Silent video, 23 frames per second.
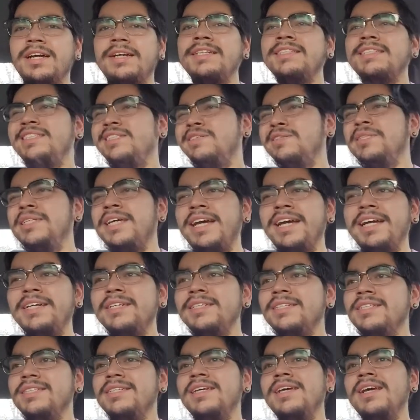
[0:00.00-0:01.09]
I could still
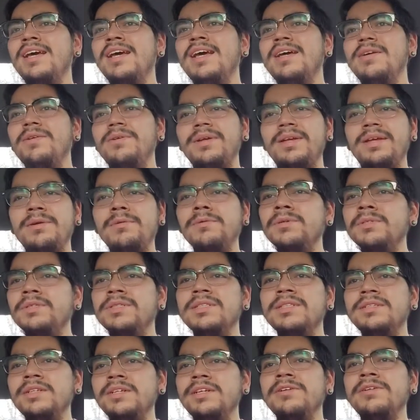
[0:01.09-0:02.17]
taste. It was
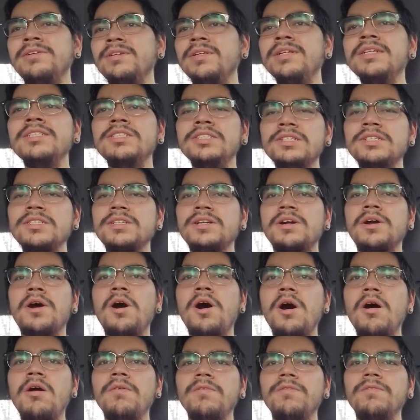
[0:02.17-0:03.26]
literally just a
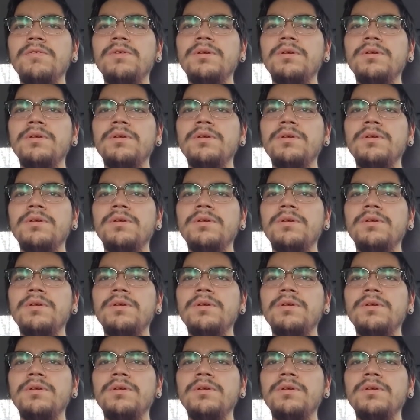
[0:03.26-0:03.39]
cough